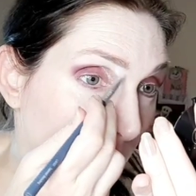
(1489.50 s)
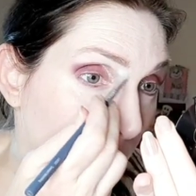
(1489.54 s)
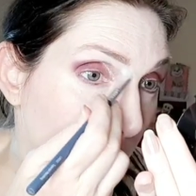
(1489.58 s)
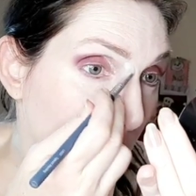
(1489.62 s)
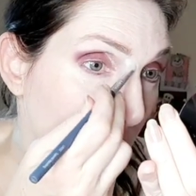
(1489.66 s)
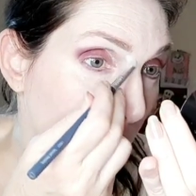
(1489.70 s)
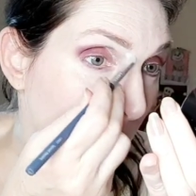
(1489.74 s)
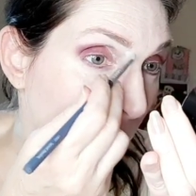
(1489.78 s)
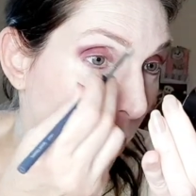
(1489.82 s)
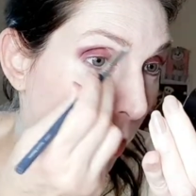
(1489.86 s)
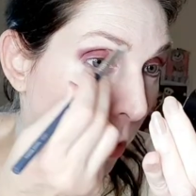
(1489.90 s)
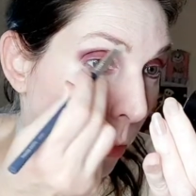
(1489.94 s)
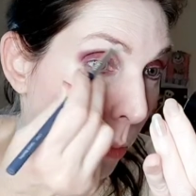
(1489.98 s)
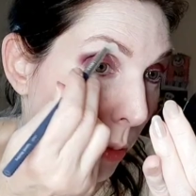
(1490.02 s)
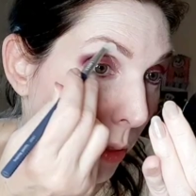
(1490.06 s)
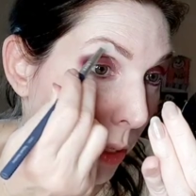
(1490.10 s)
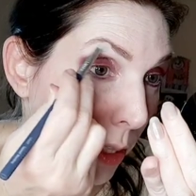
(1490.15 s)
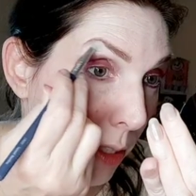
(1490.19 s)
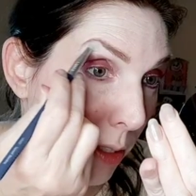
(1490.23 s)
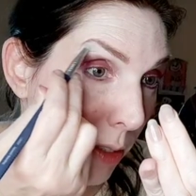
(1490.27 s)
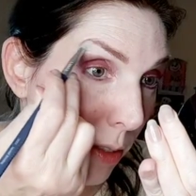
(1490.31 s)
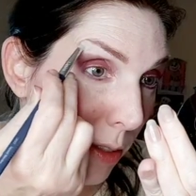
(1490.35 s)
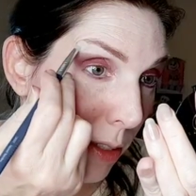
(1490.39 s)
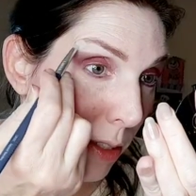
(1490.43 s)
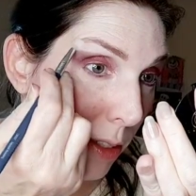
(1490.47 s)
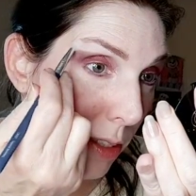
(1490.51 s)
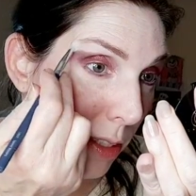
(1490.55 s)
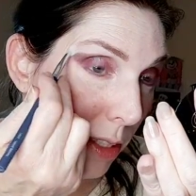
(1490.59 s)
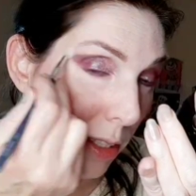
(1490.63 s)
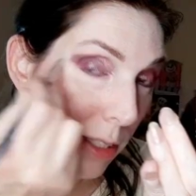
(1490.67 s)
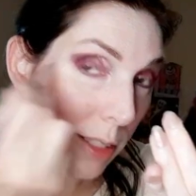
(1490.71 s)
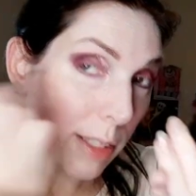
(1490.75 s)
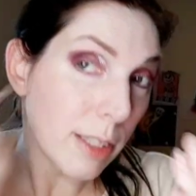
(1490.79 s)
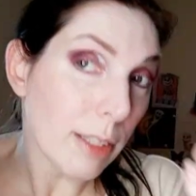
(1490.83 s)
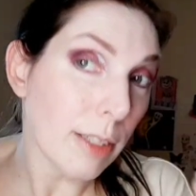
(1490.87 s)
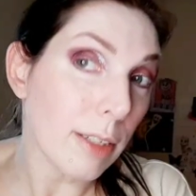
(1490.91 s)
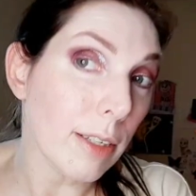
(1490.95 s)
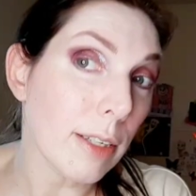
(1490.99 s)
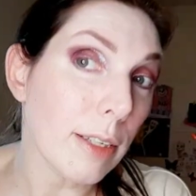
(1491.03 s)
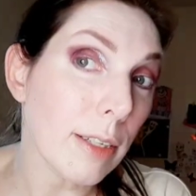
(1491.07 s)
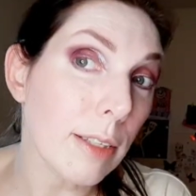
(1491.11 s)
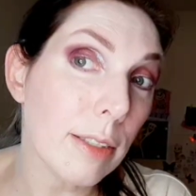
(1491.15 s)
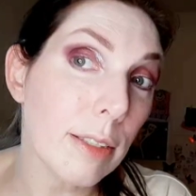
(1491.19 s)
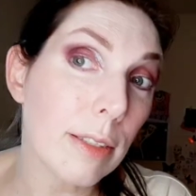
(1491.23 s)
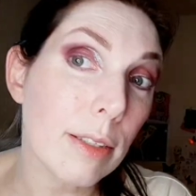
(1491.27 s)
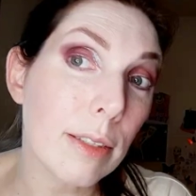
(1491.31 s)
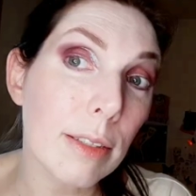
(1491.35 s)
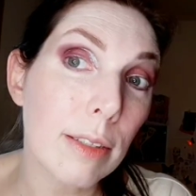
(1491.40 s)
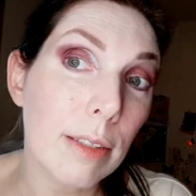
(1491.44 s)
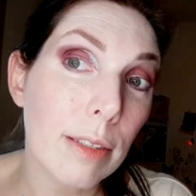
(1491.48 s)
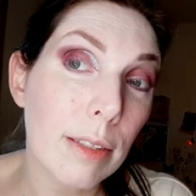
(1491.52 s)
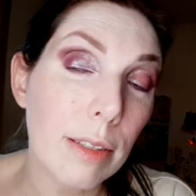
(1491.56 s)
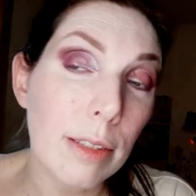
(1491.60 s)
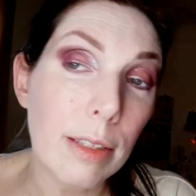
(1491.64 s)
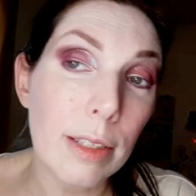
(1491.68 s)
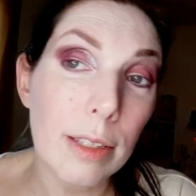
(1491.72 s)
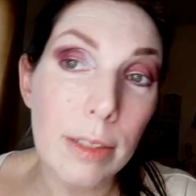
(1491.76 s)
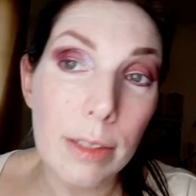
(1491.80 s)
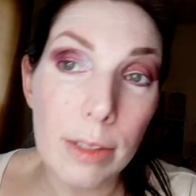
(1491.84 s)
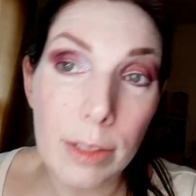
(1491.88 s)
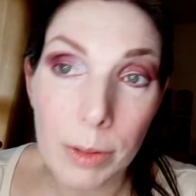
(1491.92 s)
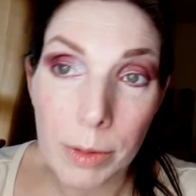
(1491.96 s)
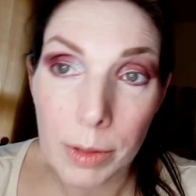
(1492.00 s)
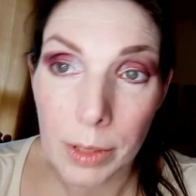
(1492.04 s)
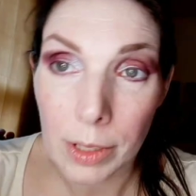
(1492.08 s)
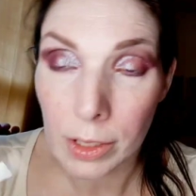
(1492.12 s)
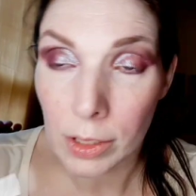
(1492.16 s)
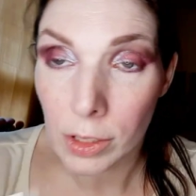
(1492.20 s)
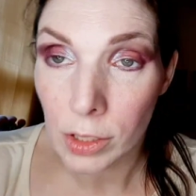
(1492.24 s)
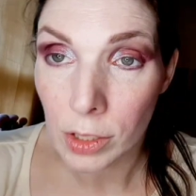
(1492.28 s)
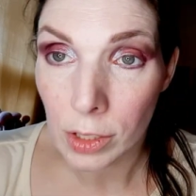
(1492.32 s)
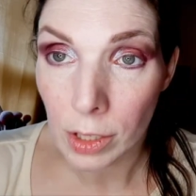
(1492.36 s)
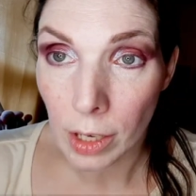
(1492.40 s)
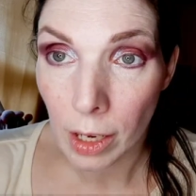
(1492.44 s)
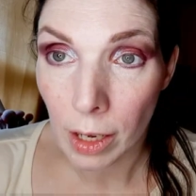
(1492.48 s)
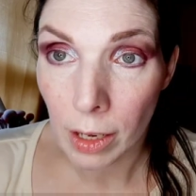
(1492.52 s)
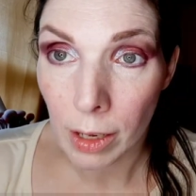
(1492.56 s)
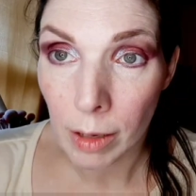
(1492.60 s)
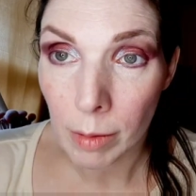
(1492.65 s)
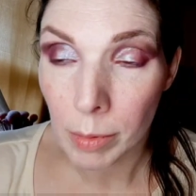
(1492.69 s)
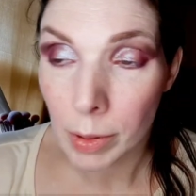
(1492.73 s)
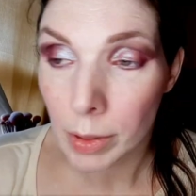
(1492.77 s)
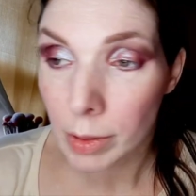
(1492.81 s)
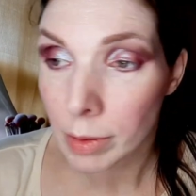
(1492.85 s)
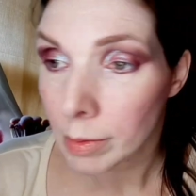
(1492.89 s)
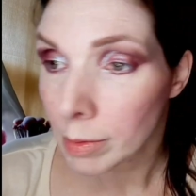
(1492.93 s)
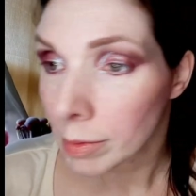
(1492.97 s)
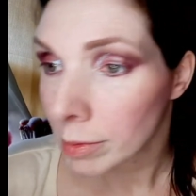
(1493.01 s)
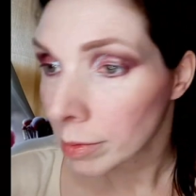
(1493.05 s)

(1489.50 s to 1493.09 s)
I'm very pleased with this concealer. It's doing its job.